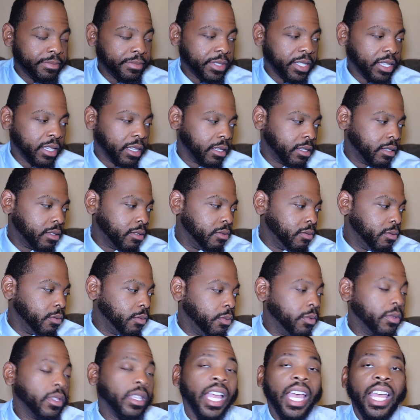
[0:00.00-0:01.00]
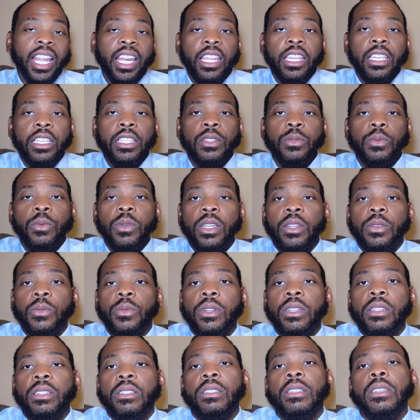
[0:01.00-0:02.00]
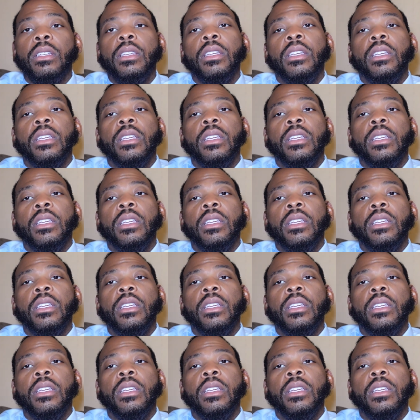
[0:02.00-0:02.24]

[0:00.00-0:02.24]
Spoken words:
Just, that is what it was.